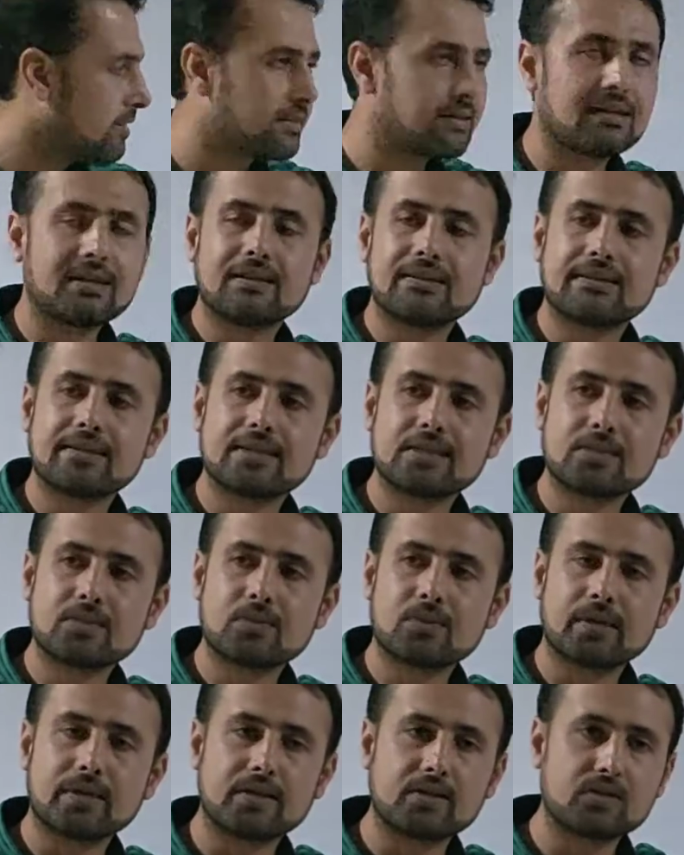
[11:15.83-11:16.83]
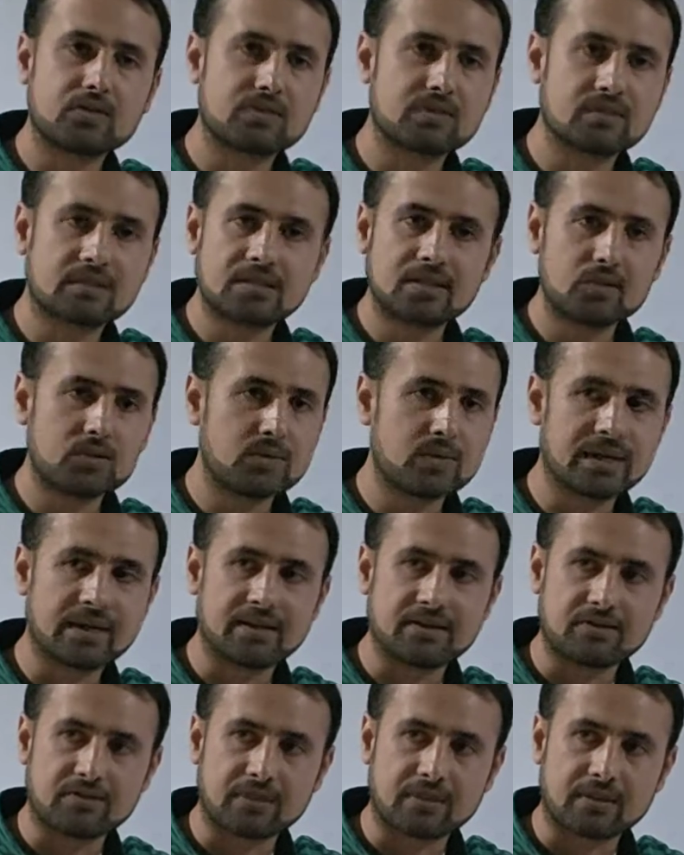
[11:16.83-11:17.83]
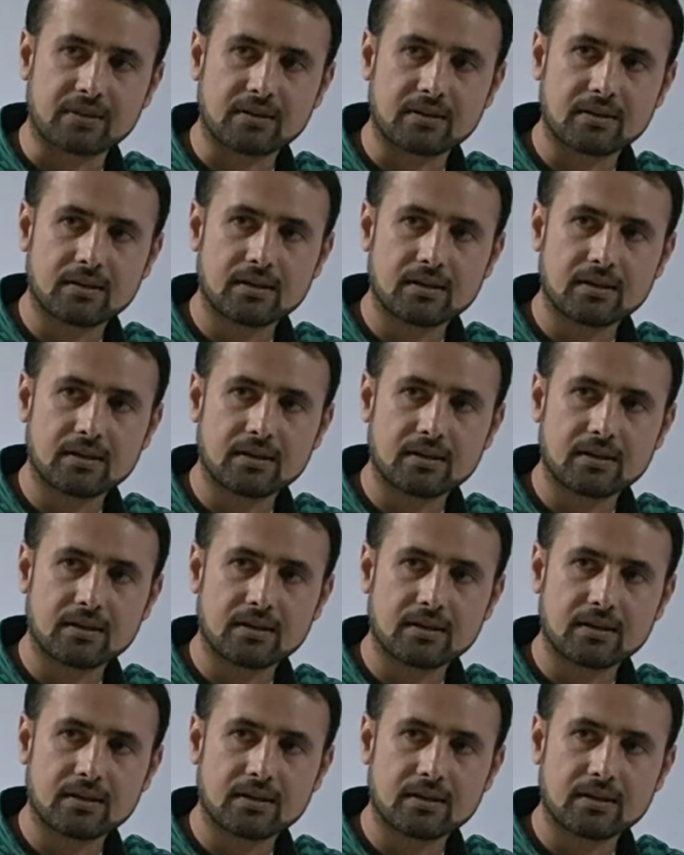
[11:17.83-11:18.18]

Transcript: till this point you didn't do anything.